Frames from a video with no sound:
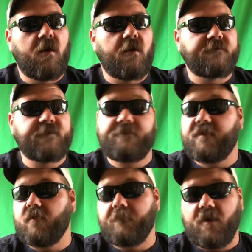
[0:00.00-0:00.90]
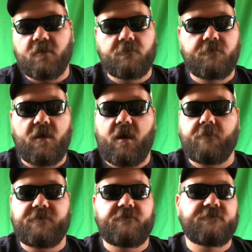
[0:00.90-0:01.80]
Same thing on bottom,
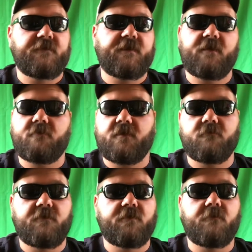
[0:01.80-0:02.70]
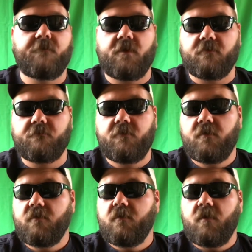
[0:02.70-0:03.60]
I'm using the Carolina rig on bottom.
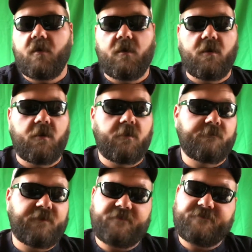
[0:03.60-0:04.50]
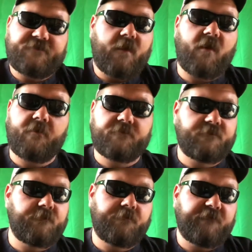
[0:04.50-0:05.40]
That's just how I
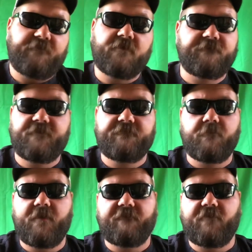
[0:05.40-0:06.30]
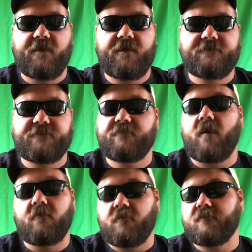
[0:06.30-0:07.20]
prefer to fish for my flatheads until
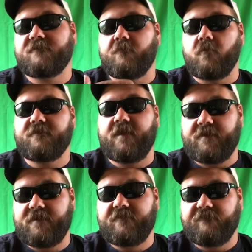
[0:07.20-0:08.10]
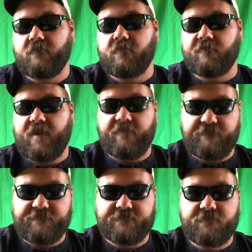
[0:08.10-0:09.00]
I learn some more techniques for
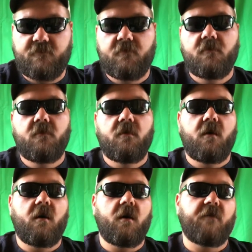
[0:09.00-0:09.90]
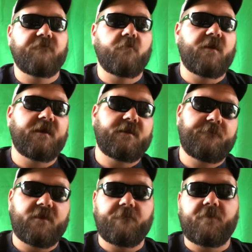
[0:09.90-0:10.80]
catfishing. For when I get a
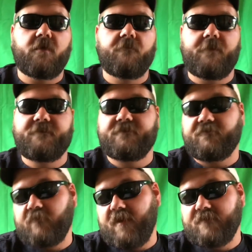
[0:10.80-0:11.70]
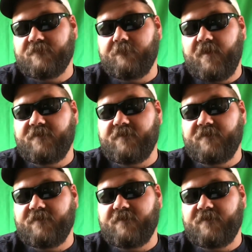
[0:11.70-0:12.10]
bigger boat, maybe dragging some baits,